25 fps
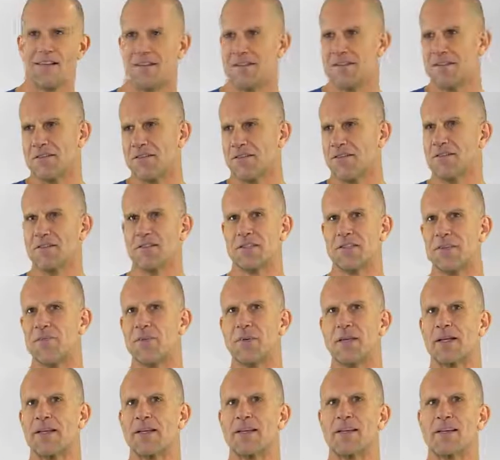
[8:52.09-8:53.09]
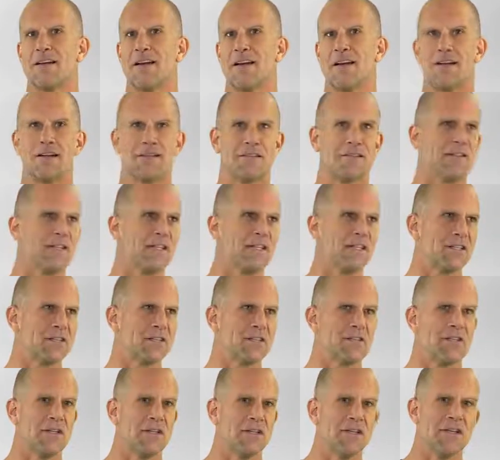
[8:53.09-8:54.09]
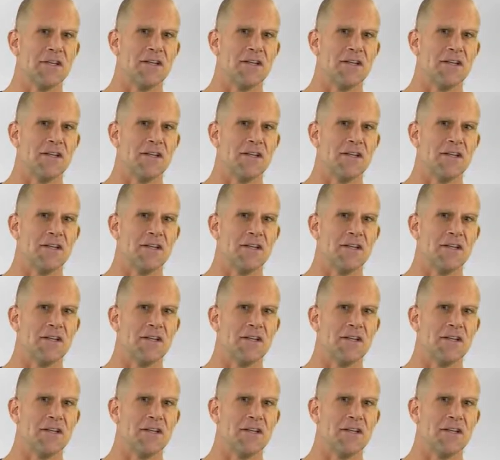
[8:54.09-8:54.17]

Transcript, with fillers: You're, you're typically not, you know,